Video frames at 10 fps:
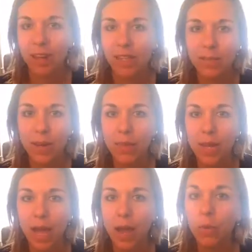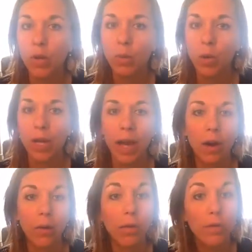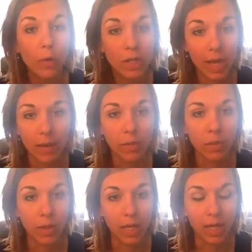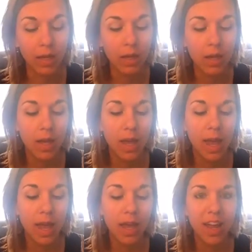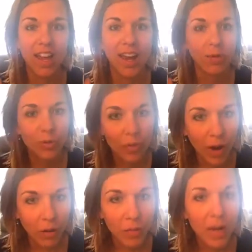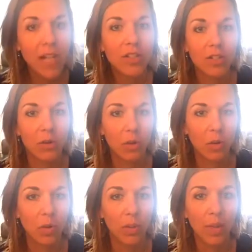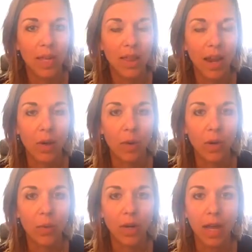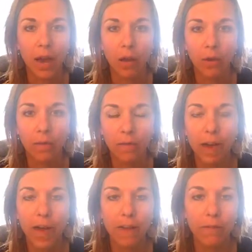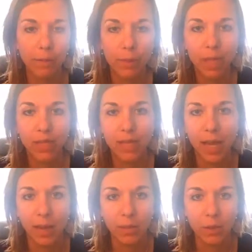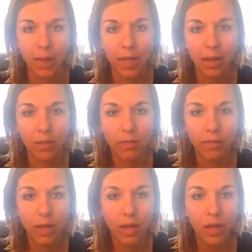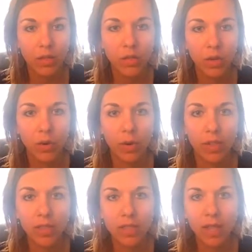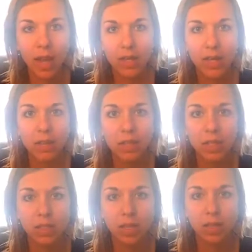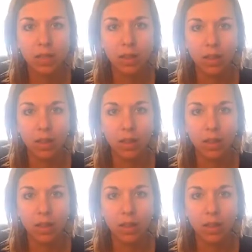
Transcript: is maybe I want to work out 4 times a week. And an outrageous goal would be that I want to work out 5+ times a week. So this kind of gives us a